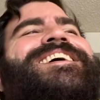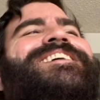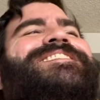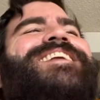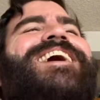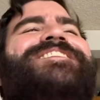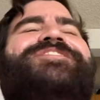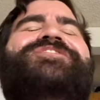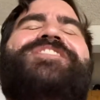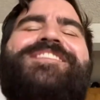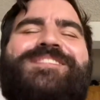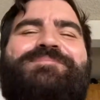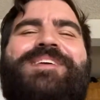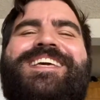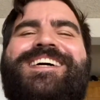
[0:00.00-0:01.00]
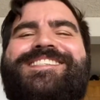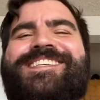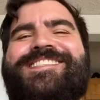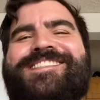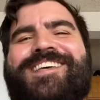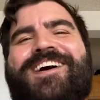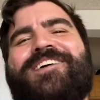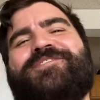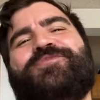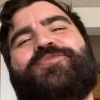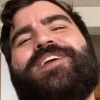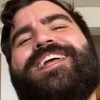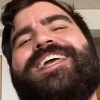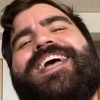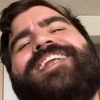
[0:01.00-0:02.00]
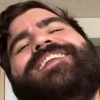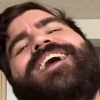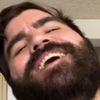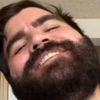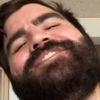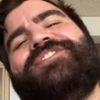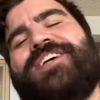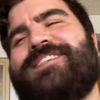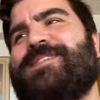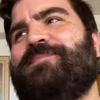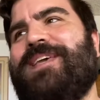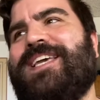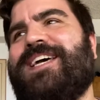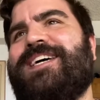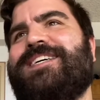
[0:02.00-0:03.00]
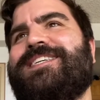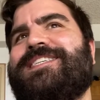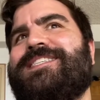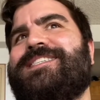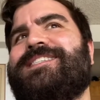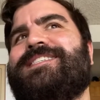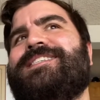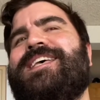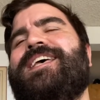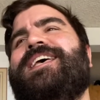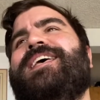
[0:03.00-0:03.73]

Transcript: Not just because it's country, and not just because